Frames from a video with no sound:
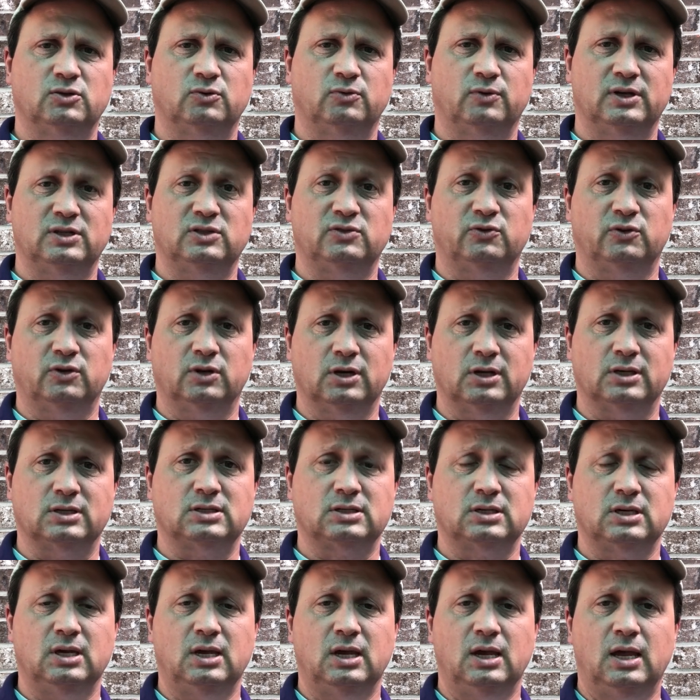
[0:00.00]
rates for
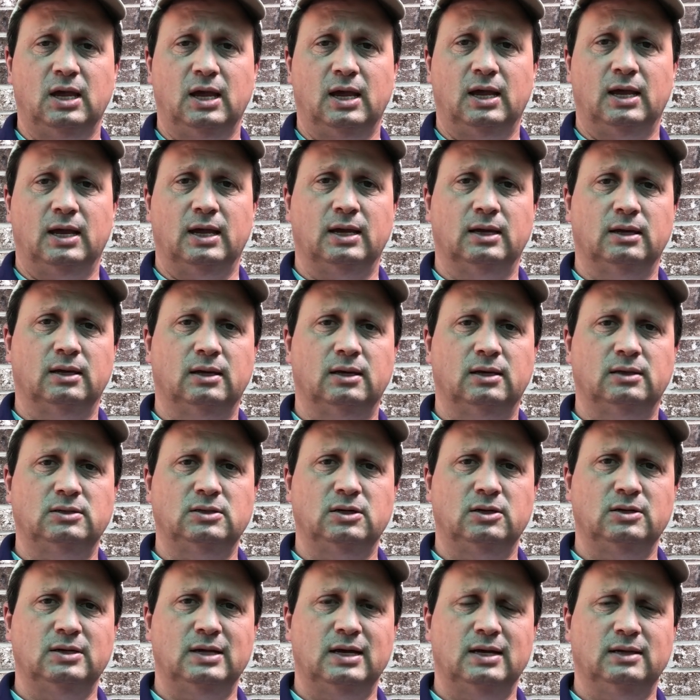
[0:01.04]
us. And it
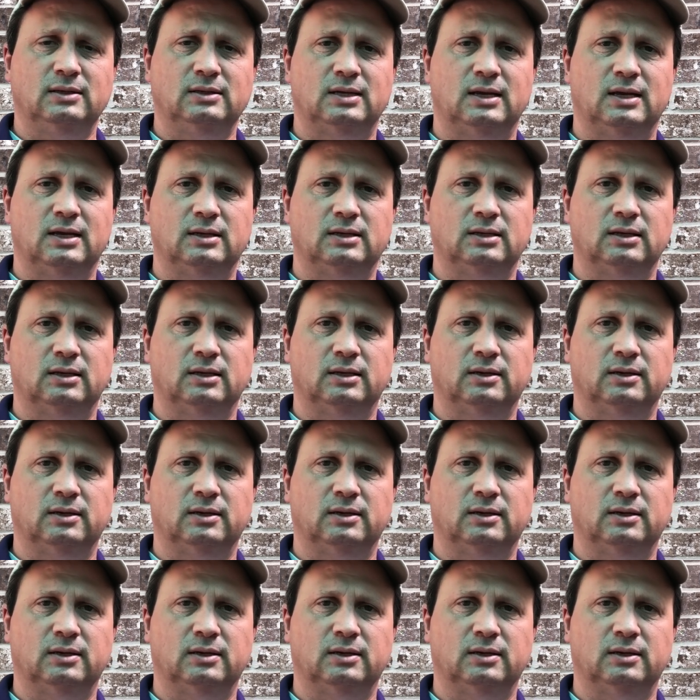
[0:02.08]
turned out that